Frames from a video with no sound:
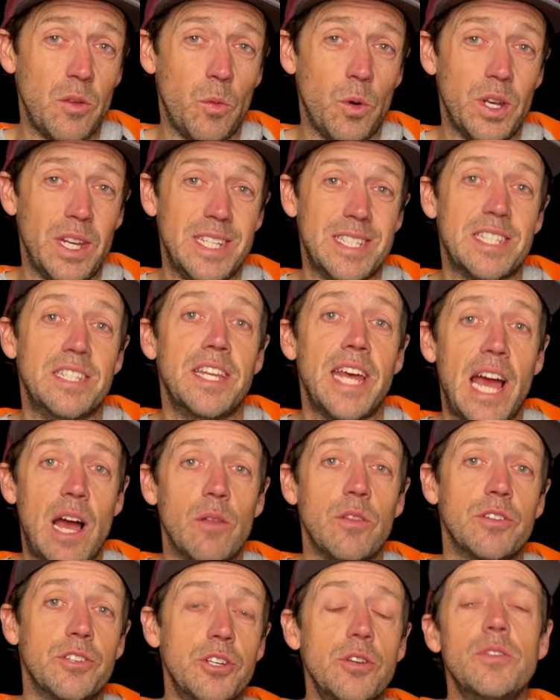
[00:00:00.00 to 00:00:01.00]
one is now
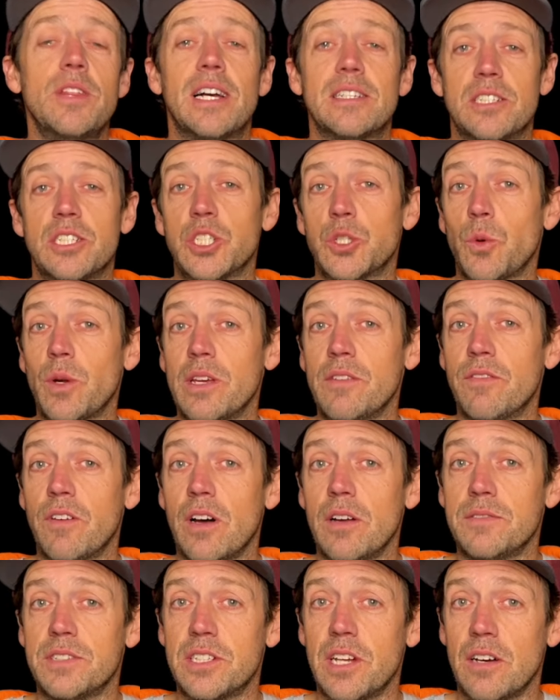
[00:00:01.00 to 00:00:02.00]
the
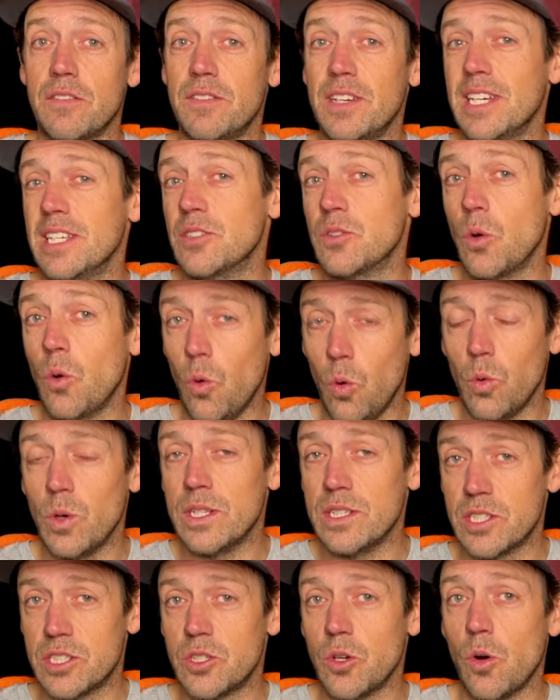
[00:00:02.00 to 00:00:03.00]
2025 stuff is all
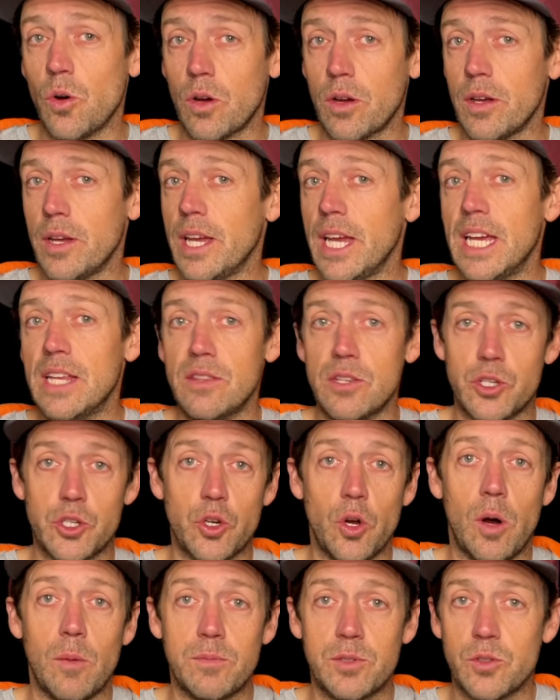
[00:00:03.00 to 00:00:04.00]
in stock in the
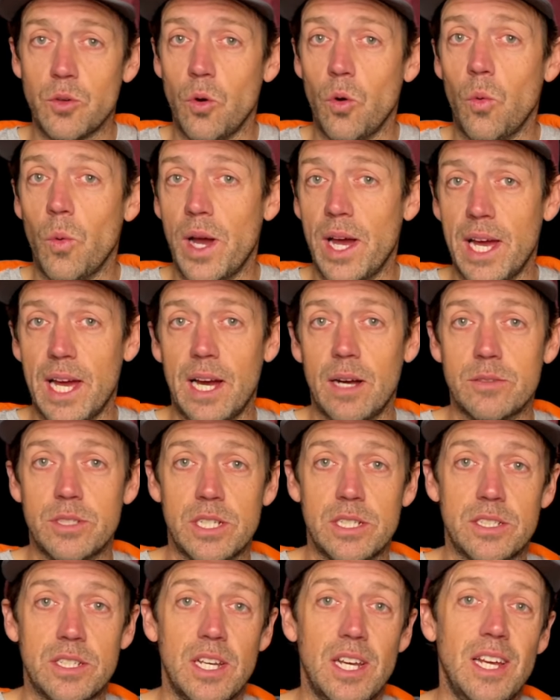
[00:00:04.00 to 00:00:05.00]
shops or
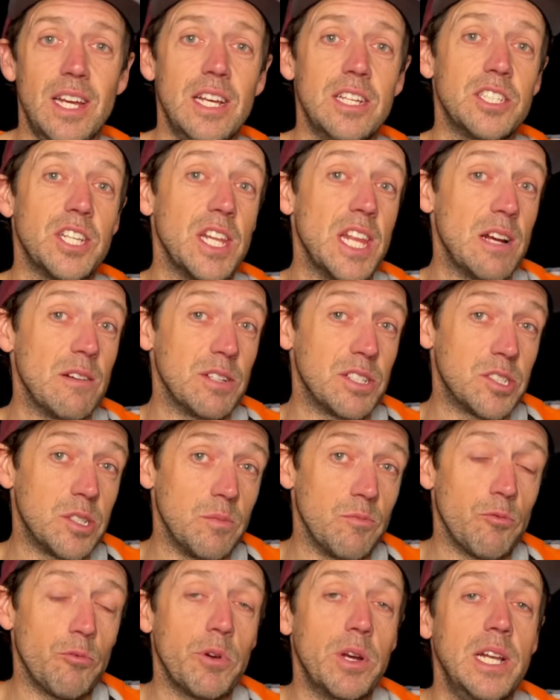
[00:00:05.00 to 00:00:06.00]
warehouses. So there are
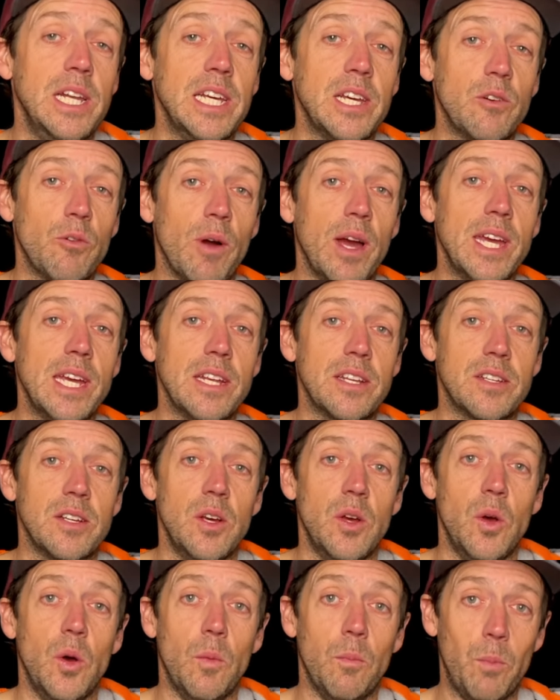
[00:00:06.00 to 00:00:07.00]
some really great
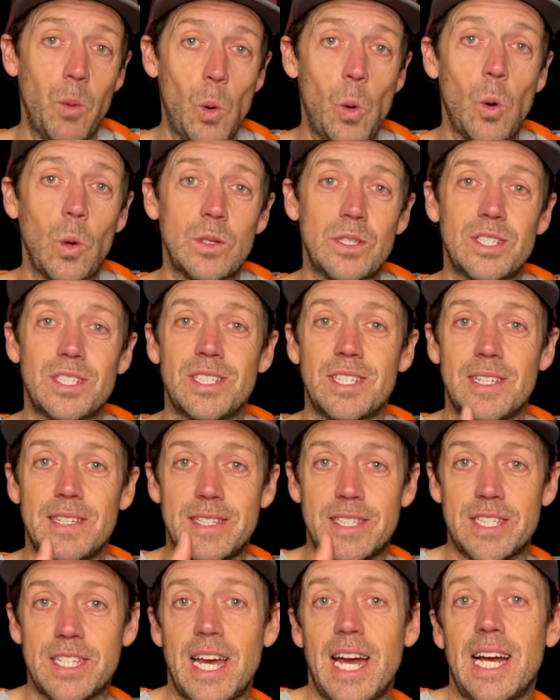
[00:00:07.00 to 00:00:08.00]
boards
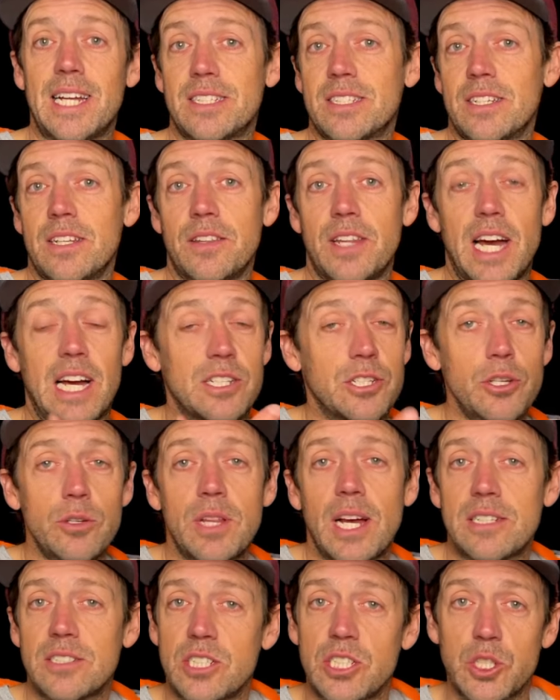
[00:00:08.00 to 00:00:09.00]
sat that are
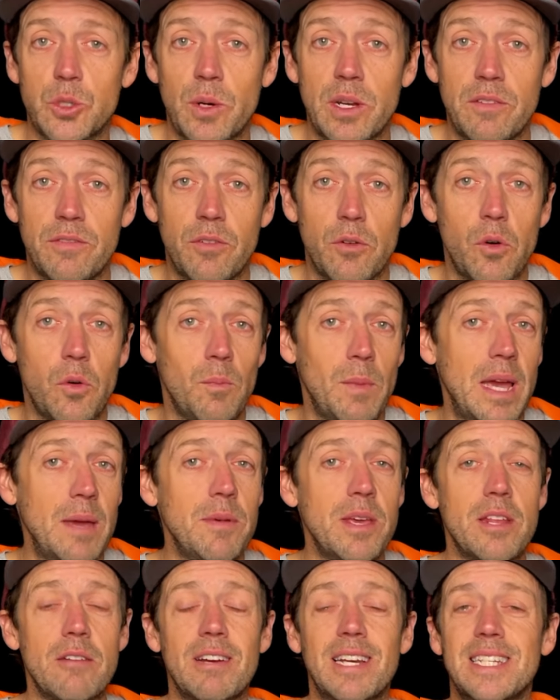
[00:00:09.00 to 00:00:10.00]
2024,
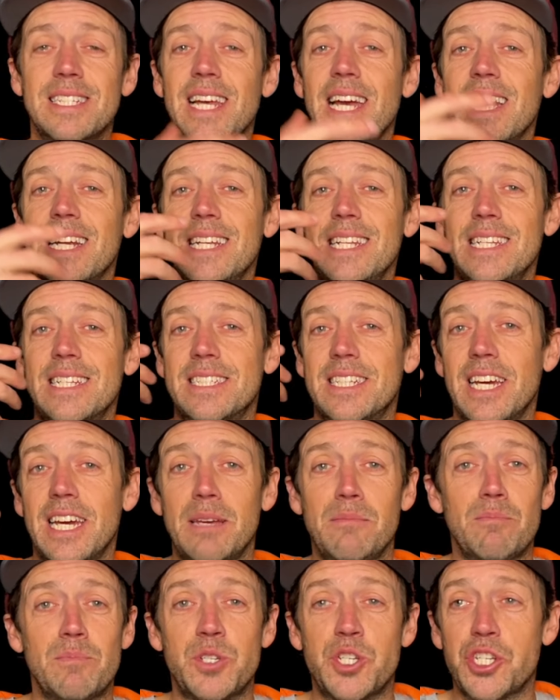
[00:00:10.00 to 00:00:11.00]
maybe they're exactly the
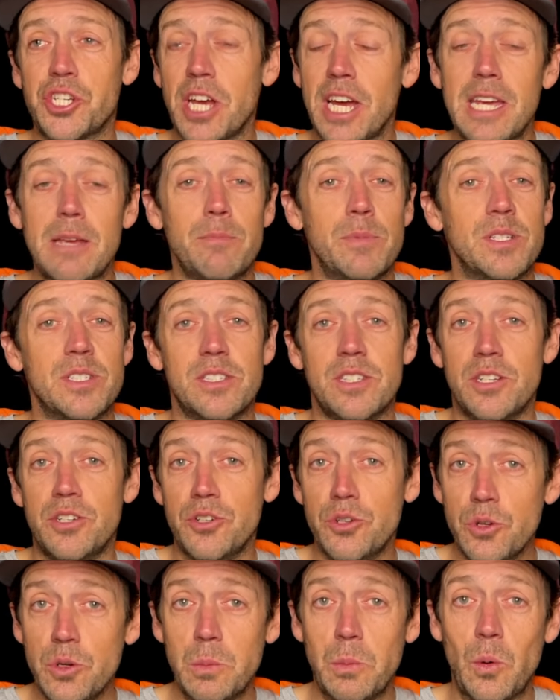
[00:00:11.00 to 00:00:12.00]
same shape as the
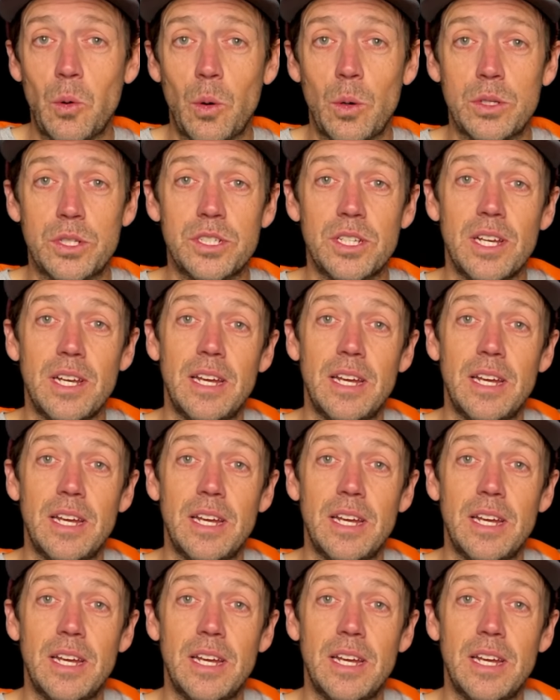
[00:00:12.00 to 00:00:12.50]
new boards,